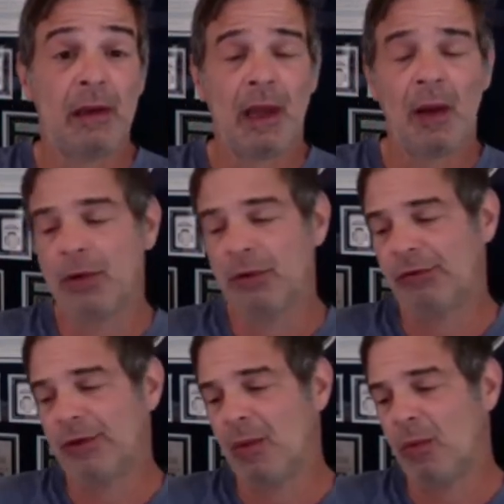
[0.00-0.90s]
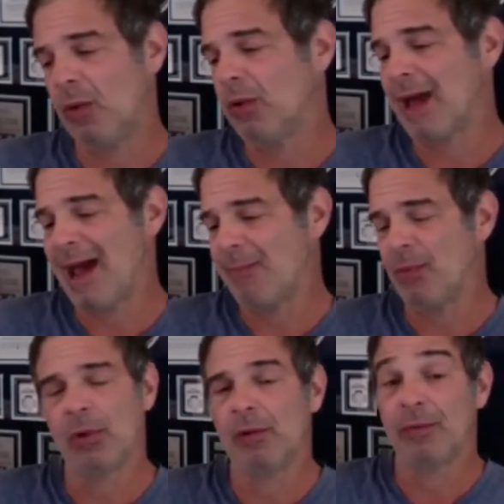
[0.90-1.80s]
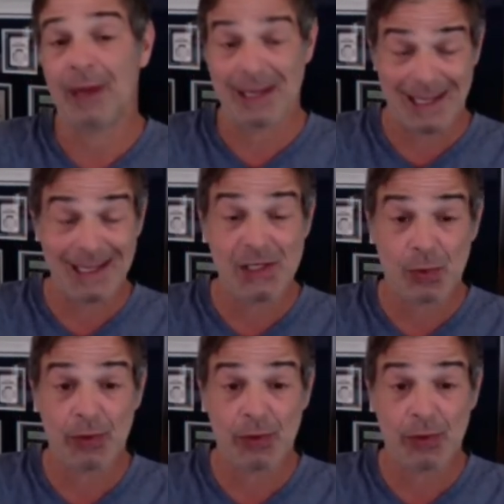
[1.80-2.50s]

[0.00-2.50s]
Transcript: And when you say what would happen, well, that is